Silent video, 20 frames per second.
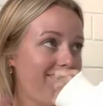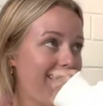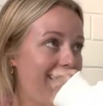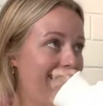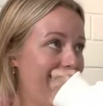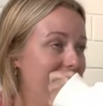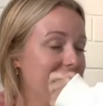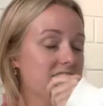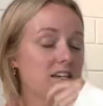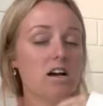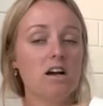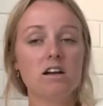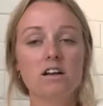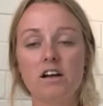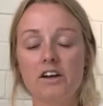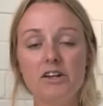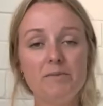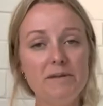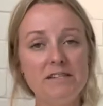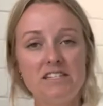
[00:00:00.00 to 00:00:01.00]
it's
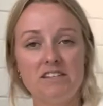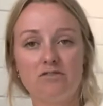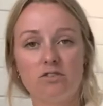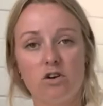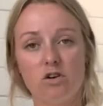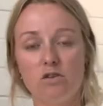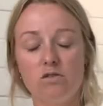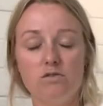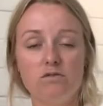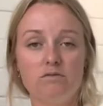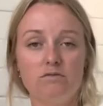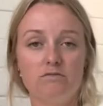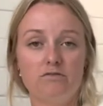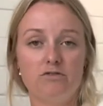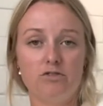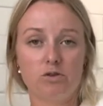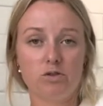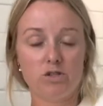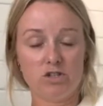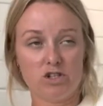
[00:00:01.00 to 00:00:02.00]
gonna be difficult,
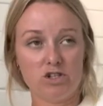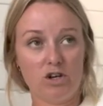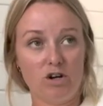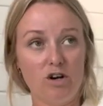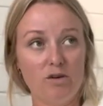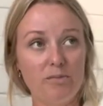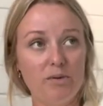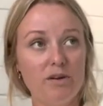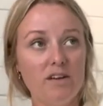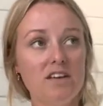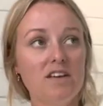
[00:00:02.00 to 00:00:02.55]
full stop.